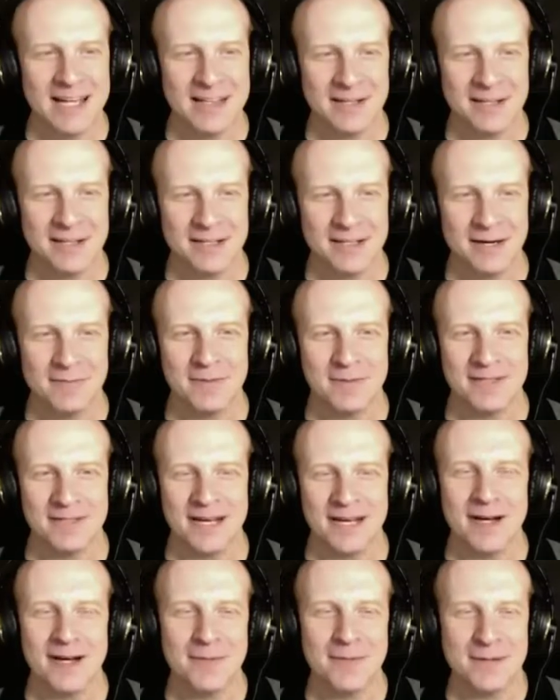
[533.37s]
their, comp
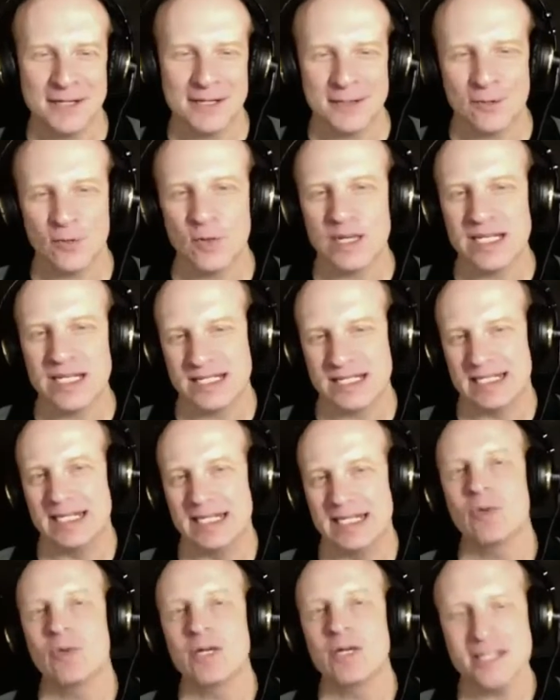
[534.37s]
their company is Wistia.
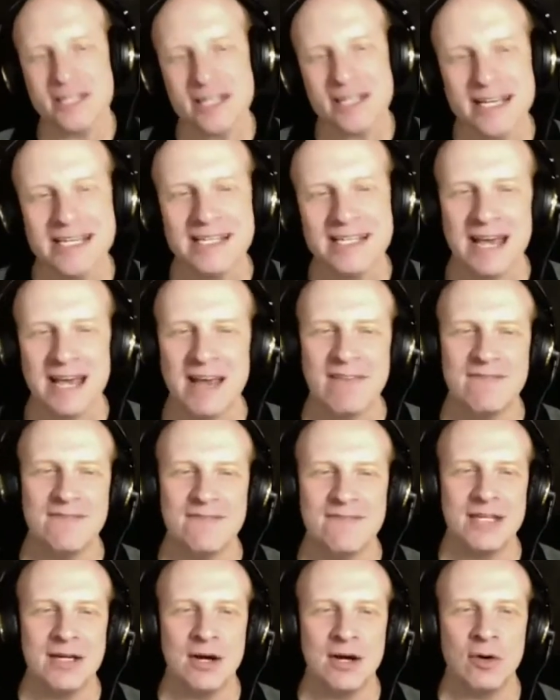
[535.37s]
Wistia is a
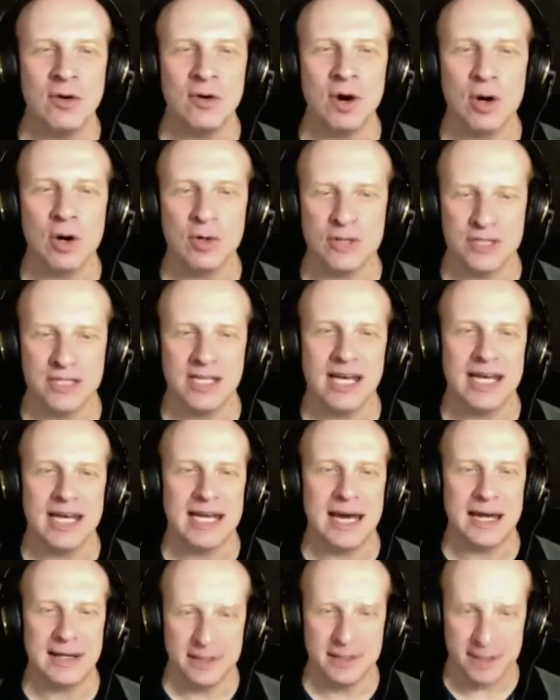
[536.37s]
video hosting and
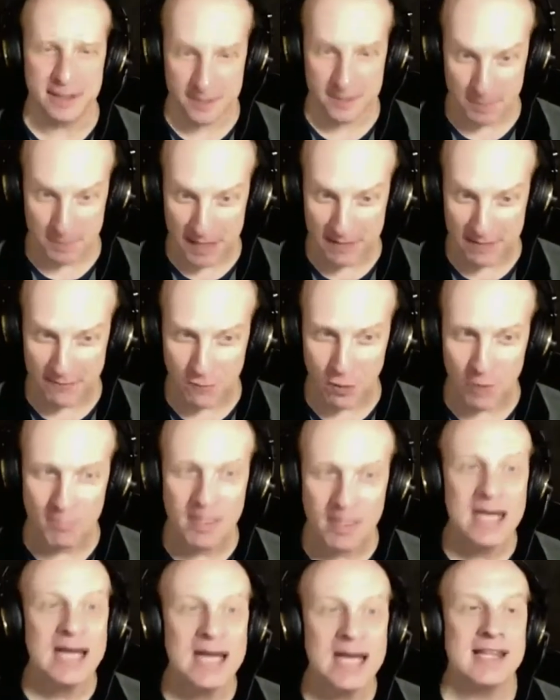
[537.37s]
analytics platform
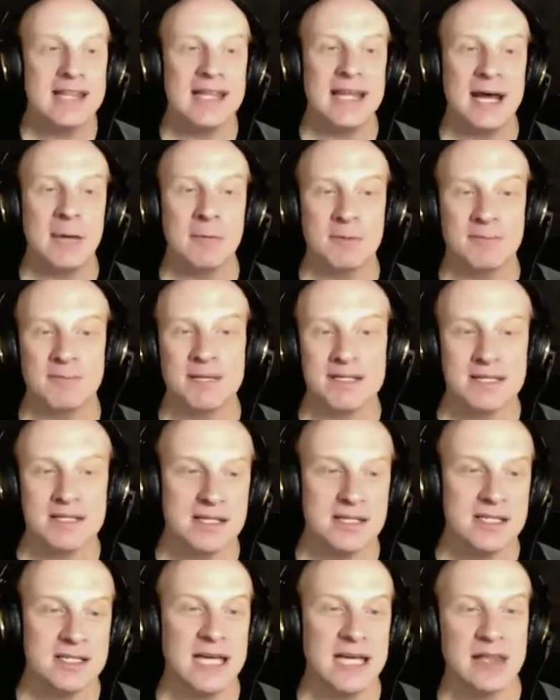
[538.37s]
that helps
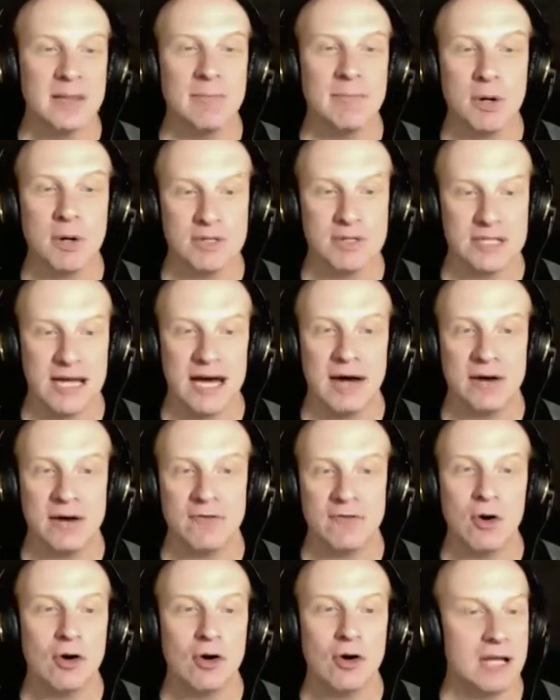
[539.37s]
businesses get the most out of
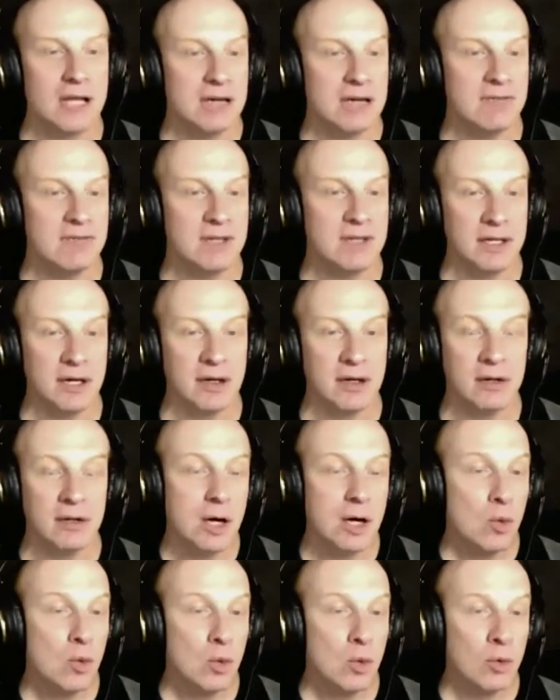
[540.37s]
online video.
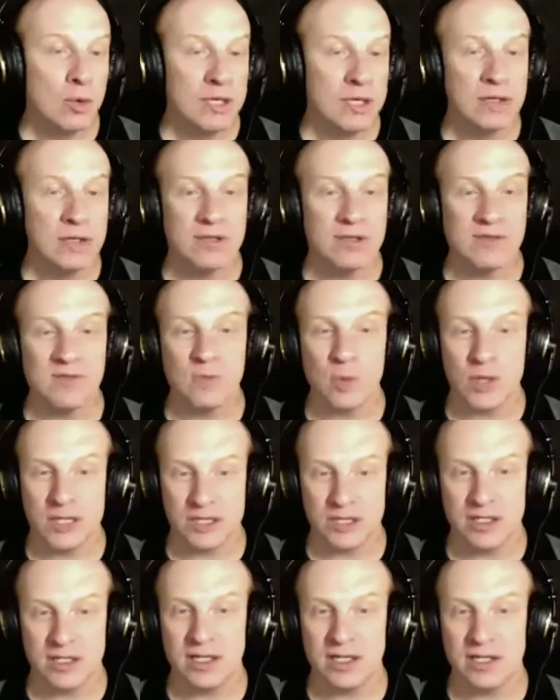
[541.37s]
Well, we use
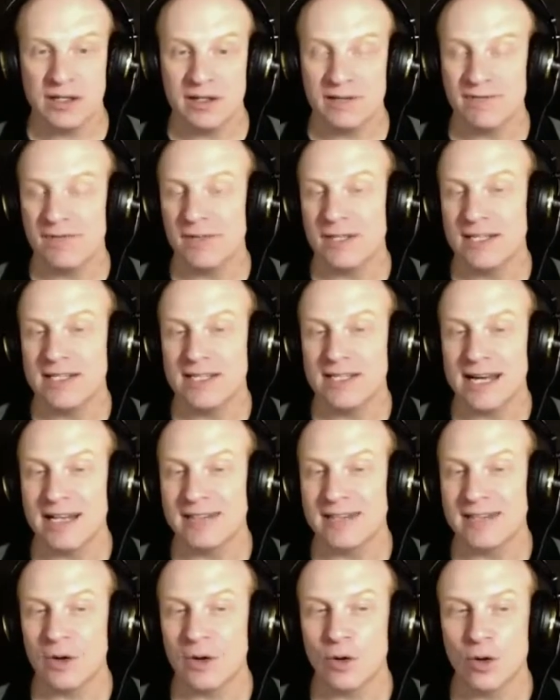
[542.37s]
Wistia here at Philly Tech
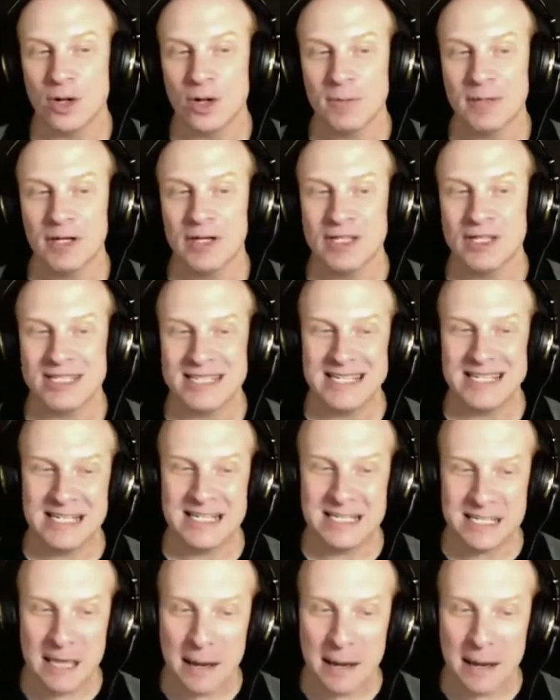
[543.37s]
dot org because it is